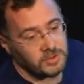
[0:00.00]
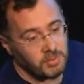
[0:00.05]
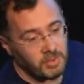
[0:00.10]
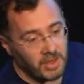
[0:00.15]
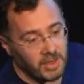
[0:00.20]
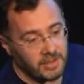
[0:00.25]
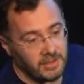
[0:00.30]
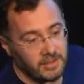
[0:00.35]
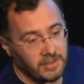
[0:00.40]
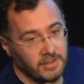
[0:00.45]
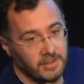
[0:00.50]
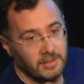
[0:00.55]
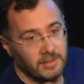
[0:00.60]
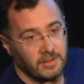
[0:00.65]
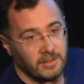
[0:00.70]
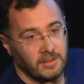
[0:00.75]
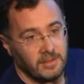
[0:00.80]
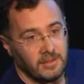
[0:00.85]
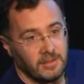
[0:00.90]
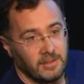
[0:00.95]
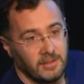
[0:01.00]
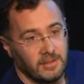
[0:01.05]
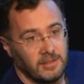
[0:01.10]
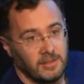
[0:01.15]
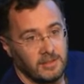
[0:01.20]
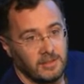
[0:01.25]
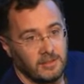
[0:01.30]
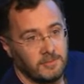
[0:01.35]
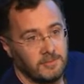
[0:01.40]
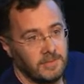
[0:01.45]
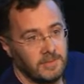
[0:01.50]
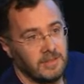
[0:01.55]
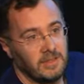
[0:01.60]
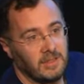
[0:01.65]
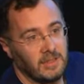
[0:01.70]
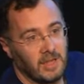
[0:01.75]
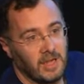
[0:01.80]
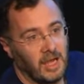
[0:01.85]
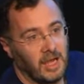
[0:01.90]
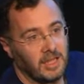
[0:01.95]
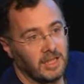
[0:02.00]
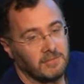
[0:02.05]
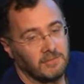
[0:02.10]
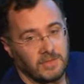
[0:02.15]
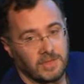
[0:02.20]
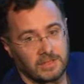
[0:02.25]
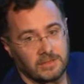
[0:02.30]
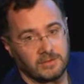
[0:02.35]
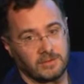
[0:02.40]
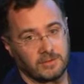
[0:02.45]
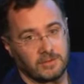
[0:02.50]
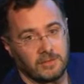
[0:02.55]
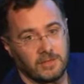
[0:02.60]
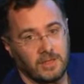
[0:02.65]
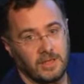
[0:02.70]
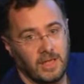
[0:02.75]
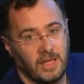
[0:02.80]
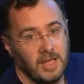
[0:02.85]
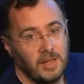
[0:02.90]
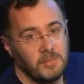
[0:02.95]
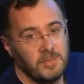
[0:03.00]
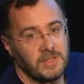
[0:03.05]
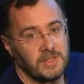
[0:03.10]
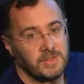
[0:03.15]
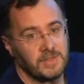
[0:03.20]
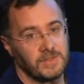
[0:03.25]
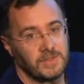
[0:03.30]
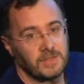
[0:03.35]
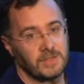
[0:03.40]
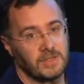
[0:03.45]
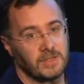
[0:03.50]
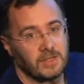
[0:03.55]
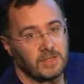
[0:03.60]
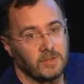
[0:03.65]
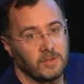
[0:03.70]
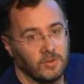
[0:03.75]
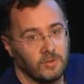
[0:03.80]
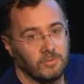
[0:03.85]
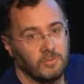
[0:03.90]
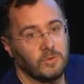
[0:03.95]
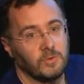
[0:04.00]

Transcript: by the Fiedler eigenvector elements co